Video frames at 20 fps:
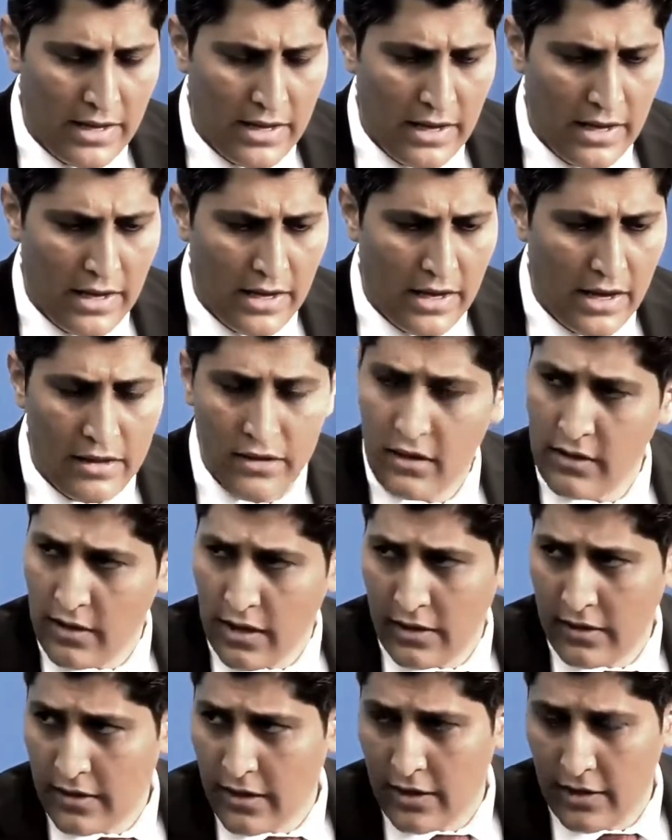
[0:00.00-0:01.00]
other
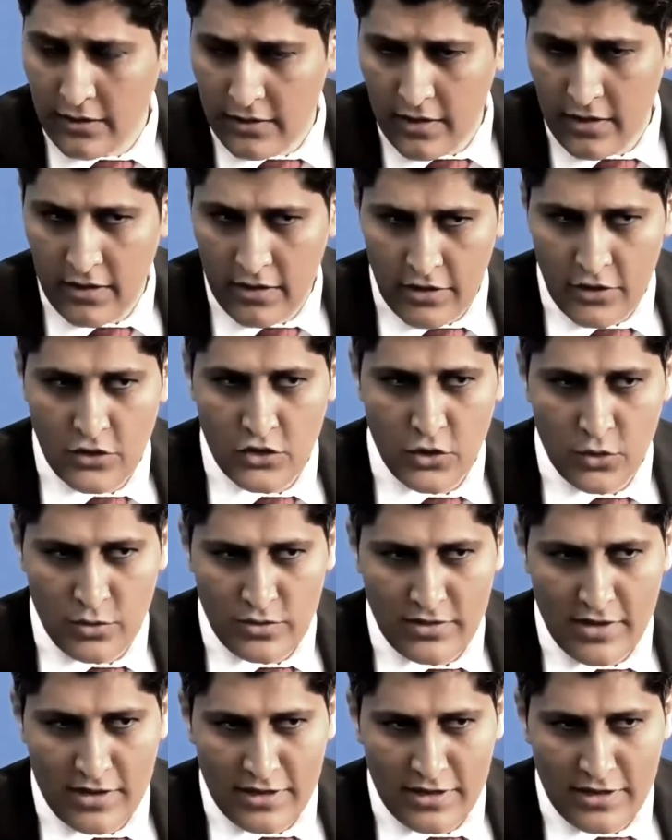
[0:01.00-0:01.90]
than the issues